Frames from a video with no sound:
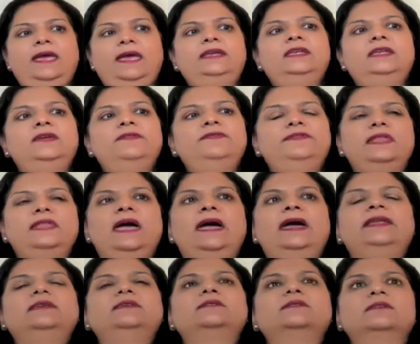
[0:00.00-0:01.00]
if
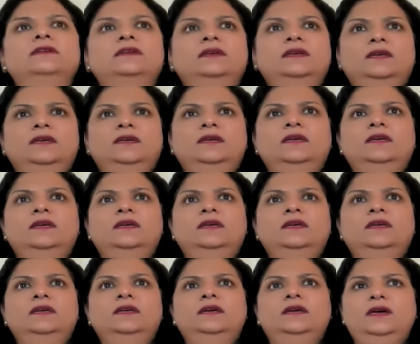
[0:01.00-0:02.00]
that
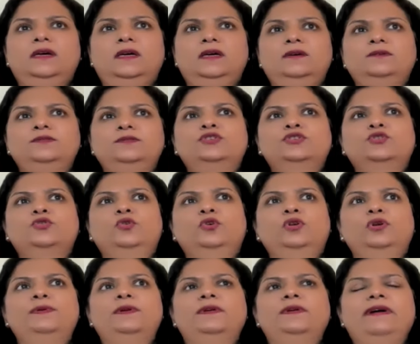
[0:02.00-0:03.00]
school
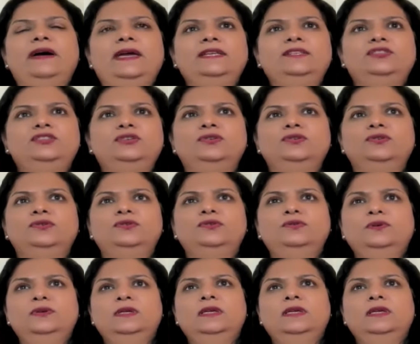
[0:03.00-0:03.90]
provides you